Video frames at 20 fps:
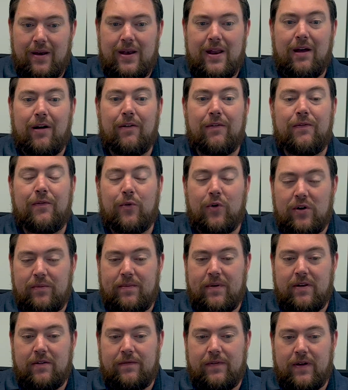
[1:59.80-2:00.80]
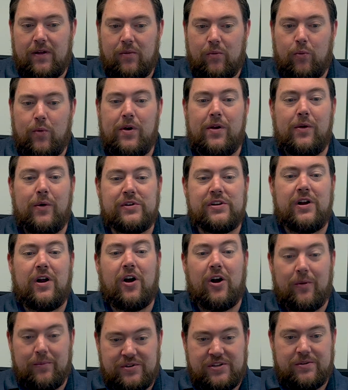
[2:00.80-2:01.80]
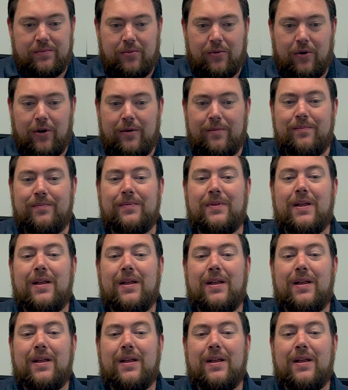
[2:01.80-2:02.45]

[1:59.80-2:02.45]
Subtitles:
Now, fourth benefit, Windows and ARM support.